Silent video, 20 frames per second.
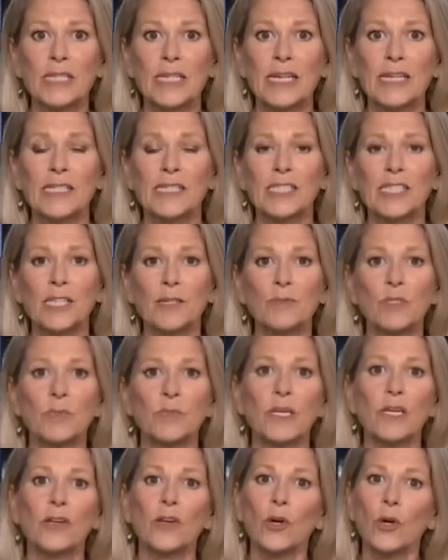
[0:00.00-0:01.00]
seem to be in a
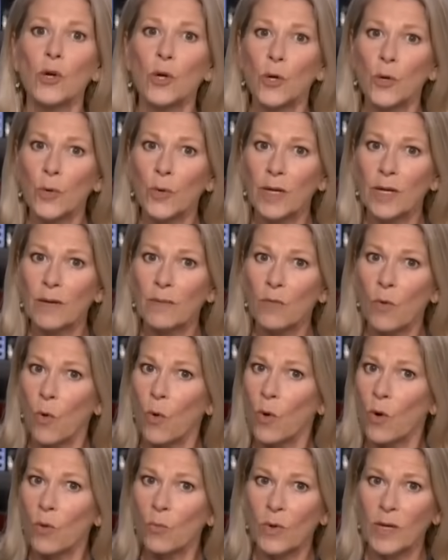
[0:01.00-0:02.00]
hurry or
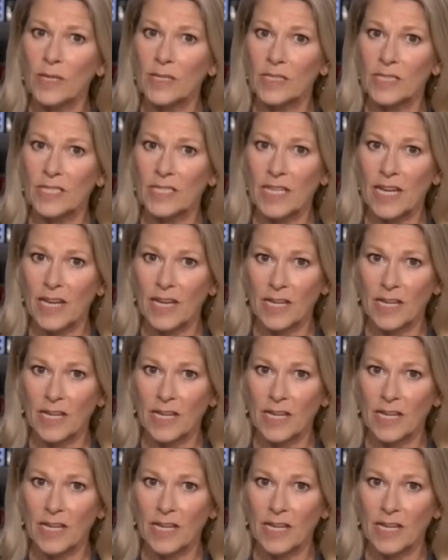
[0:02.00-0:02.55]
willing to take any